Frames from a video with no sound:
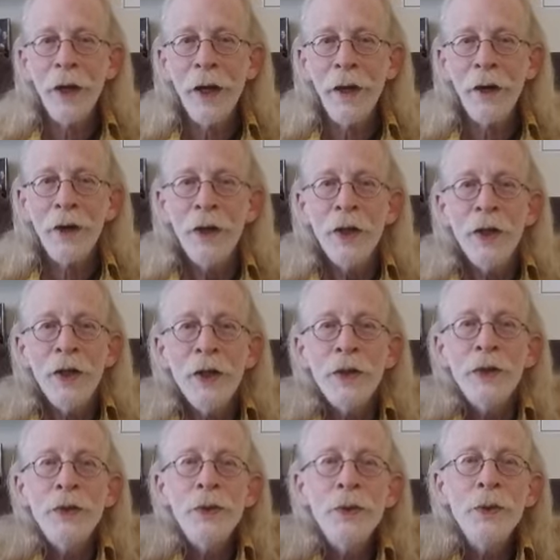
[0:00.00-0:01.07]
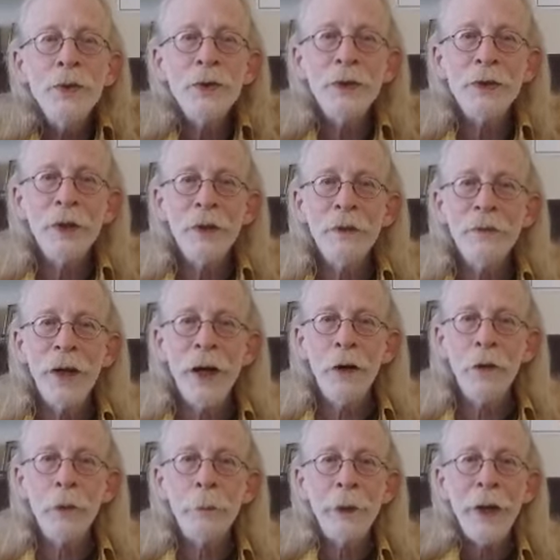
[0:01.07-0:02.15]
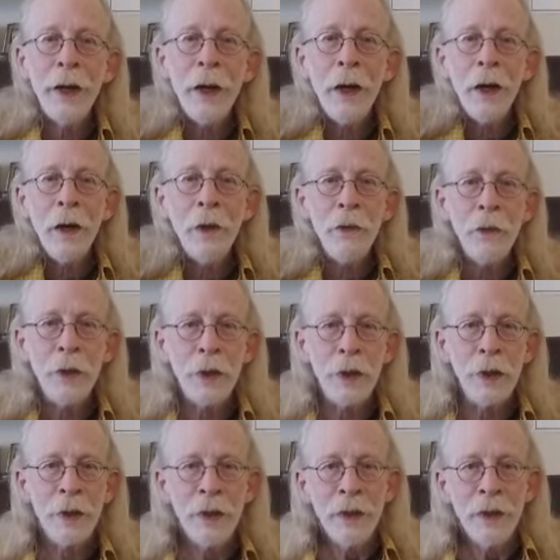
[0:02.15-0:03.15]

our use of our power